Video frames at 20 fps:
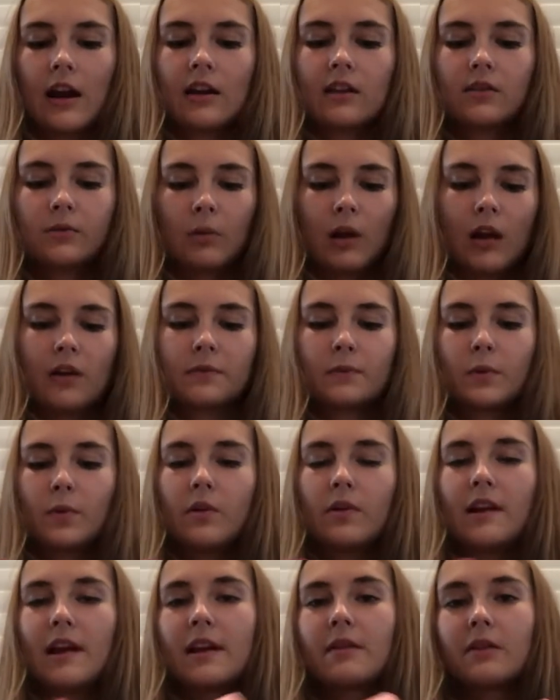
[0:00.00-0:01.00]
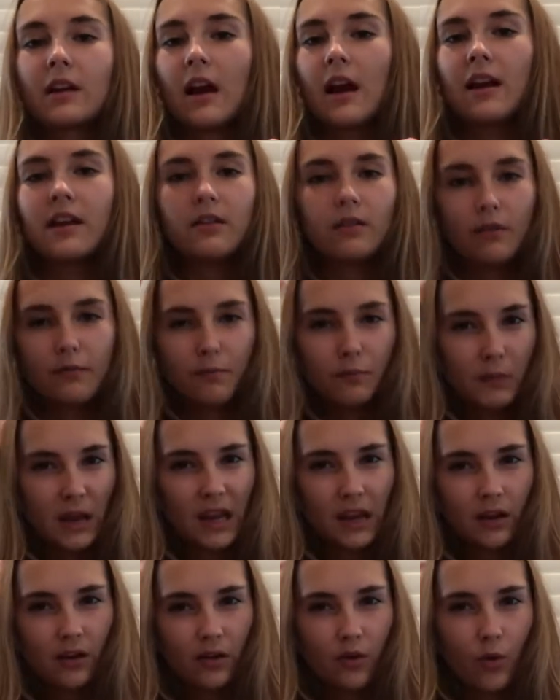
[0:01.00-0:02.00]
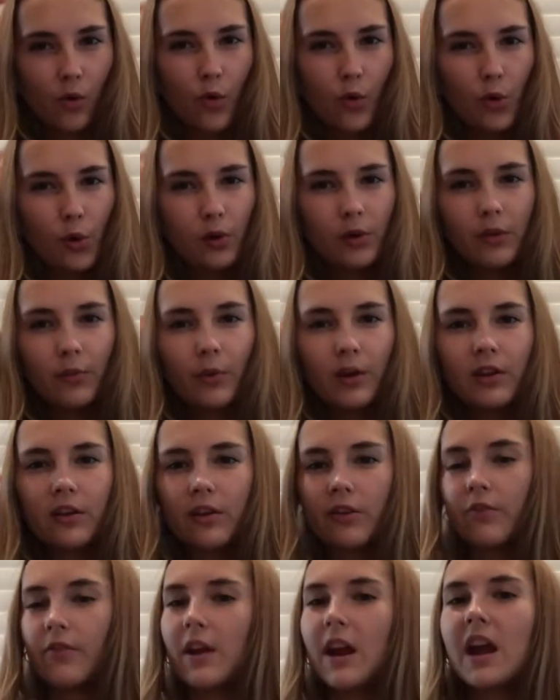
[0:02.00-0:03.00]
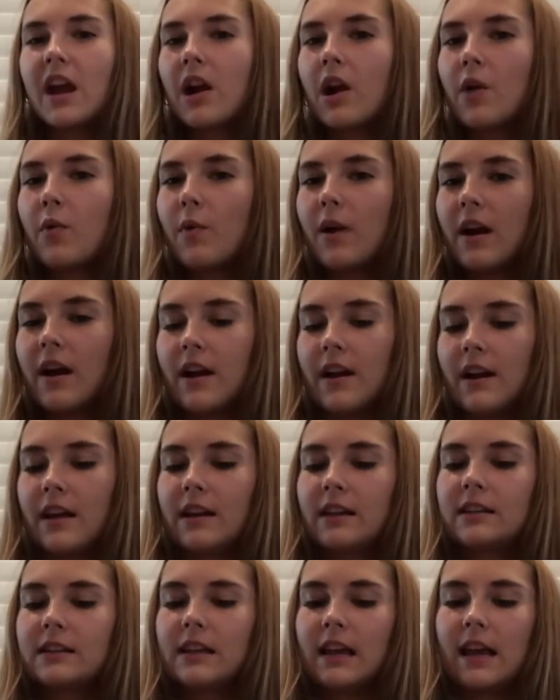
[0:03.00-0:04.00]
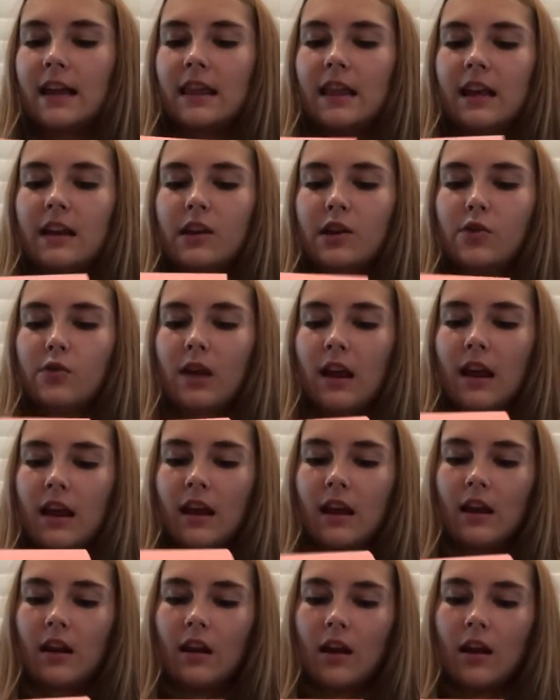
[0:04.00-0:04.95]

possible, and kind of hold with your finger where it is, and then you can